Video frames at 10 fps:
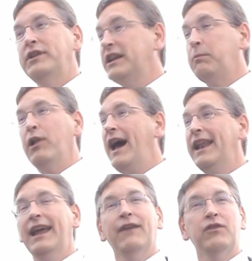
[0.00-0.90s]
wouldn't it
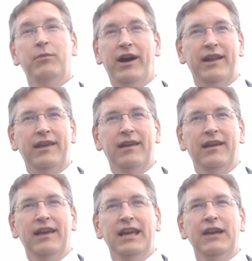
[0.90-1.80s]
apply to everybody?
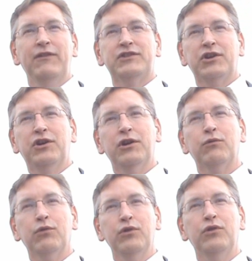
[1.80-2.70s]
If it's a
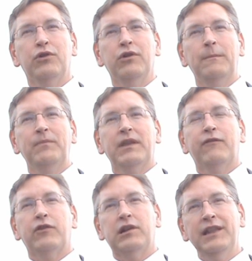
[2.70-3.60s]
good rule
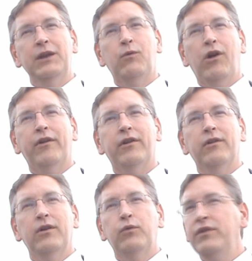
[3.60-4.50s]
for clean
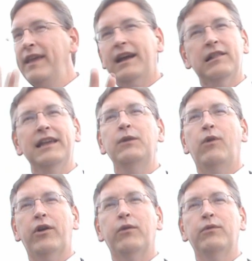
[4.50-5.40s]
water, wouldn't that clean
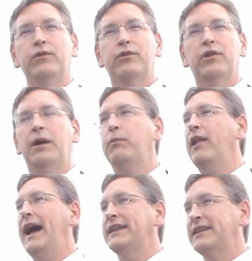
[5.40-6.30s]
water rule
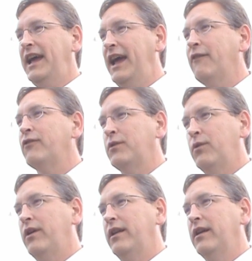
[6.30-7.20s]
apply to
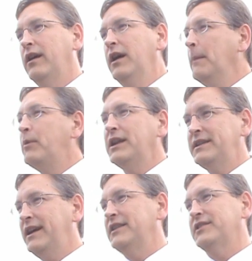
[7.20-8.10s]
everyone? But
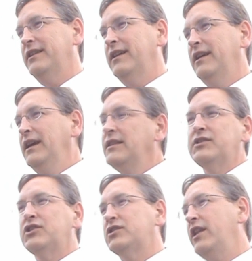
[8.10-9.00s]
it doesn't.
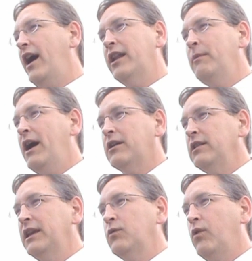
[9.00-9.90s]
This is not about
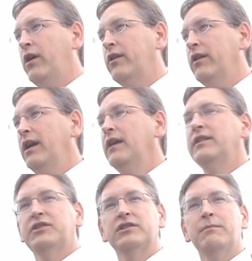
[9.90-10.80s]
clean water.
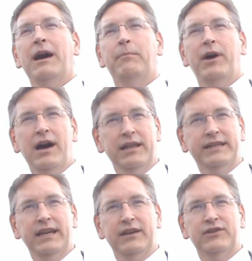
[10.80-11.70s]
This is about
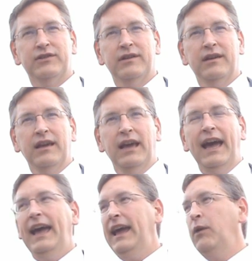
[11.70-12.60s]
politics.
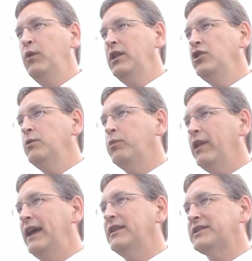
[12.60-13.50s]
And when you
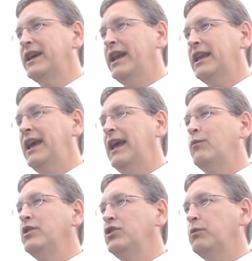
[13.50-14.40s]
play this kind of
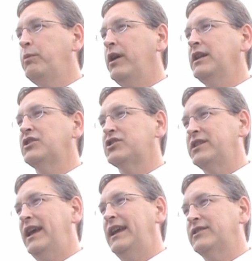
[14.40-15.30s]
game, when you punish
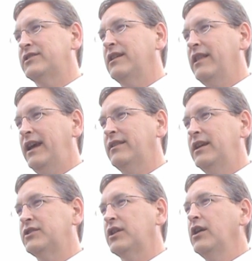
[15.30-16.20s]
states like
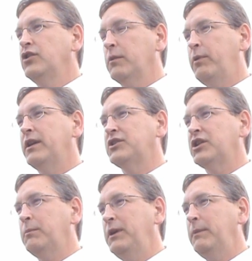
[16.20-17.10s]
this, you're
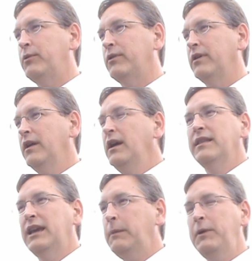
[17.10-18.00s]
punishing people.
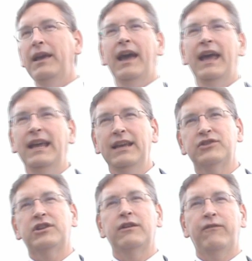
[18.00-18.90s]
The EPA
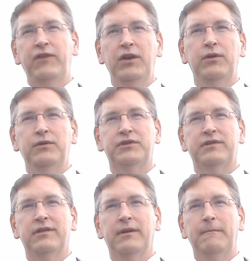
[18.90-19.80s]
is
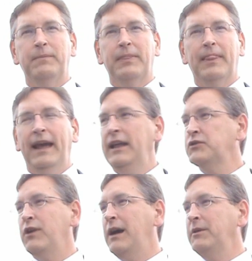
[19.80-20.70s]
confused.
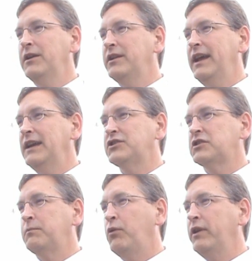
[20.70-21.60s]
That's why I'm here today, is
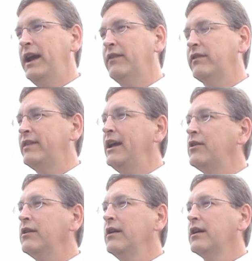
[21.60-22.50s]
just to point out that they
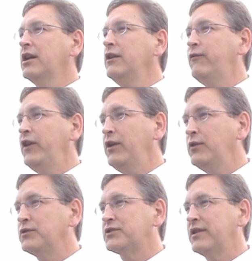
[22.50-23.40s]
are
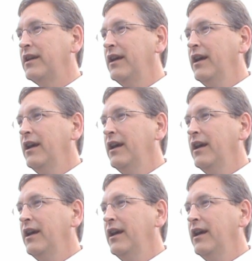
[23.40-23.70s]
confused.